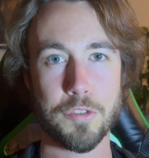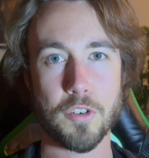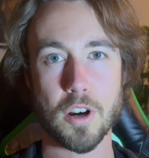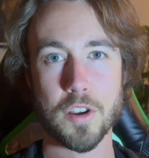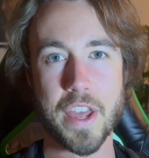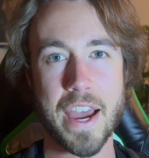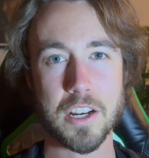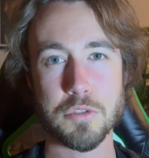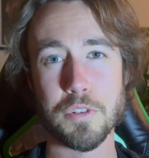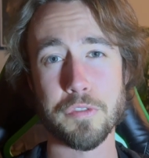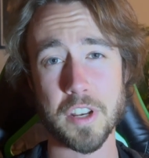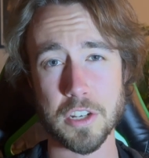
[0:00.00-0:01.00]
for the
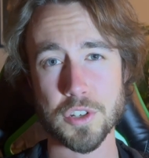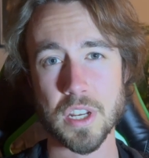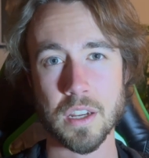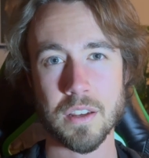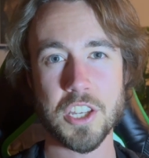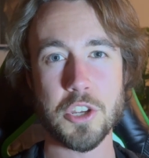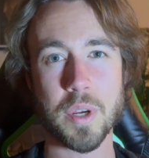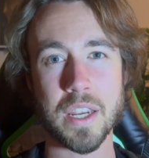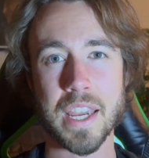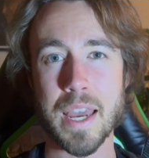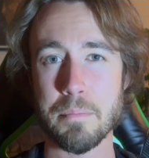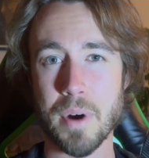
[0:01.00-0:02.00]
actual finishing, you can
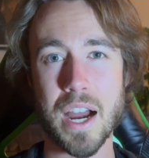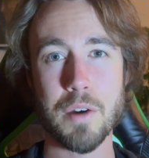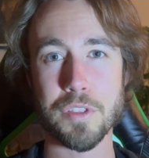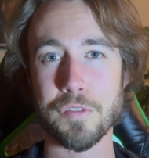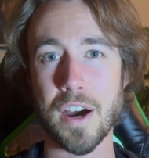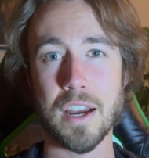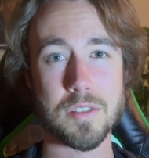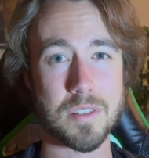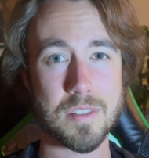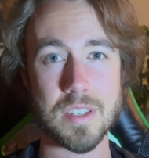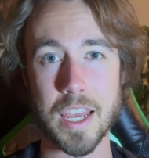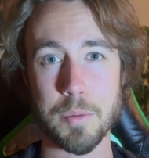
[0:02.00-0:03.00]
get by with files
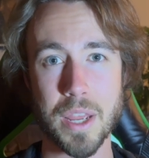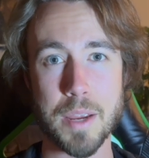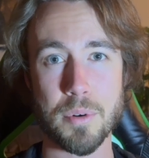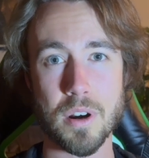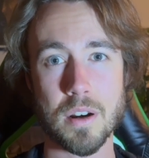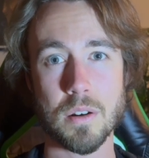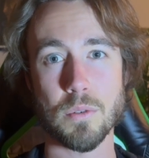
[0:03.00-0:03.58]
and sandpaper,